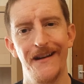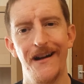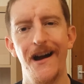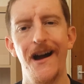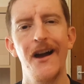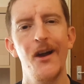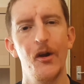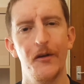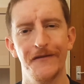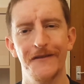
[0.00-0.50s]

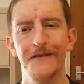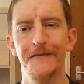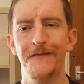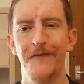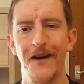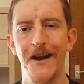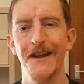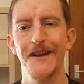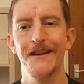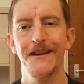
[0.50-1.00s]
I often
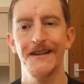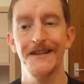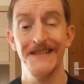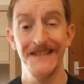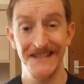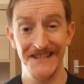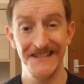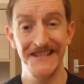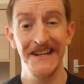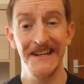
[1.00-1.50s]
find a
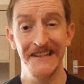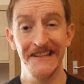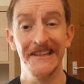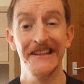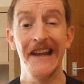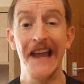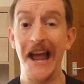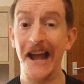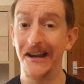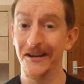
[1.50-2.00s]
distinct
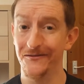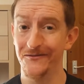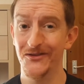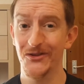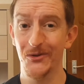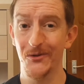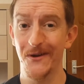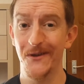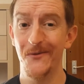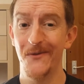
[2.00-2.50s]
lack of
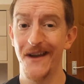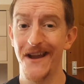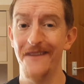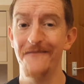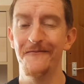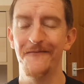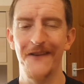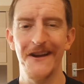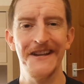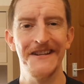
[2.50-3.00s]
joy when I'm
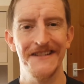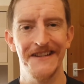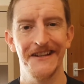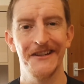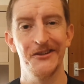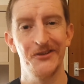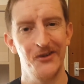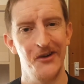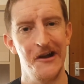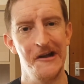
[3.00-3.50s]
facing a
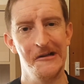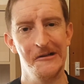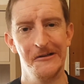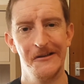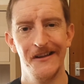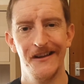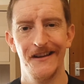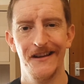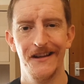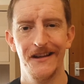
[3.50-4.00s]
trial.
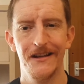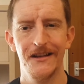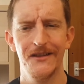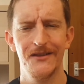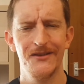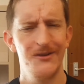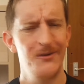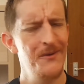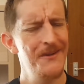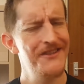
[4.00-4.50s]

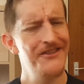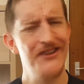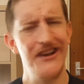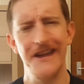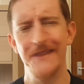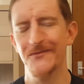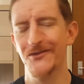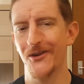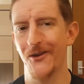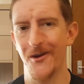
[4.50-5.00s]
So what's
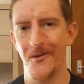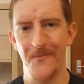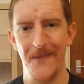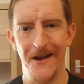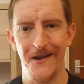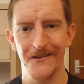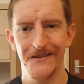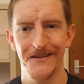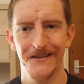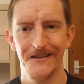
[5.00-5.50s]
James on
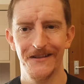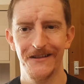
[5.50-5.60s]
about?